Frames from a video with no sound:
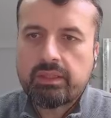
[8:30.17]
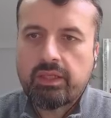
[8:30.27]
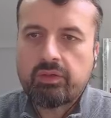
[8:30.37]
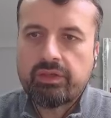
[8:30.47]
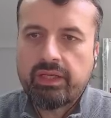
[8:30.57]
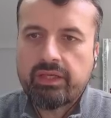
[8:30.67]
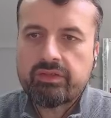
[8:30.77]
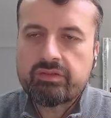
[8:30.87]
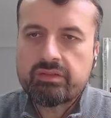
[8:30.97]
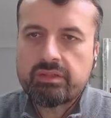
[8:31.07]
Click on
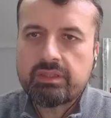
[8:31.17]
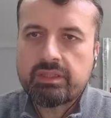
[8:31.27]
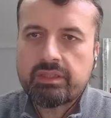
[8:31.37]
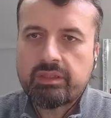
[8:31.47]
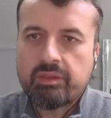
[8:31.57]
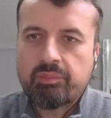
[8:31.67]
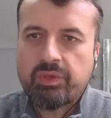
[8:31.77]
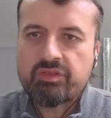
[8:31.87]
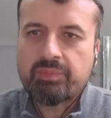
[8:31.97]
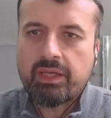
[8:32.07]
next,
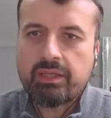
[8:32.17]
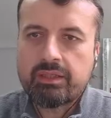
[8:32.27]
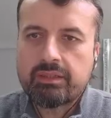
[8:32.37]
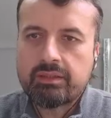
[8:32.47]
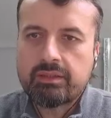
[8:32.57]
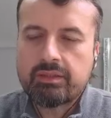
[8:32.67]
press back,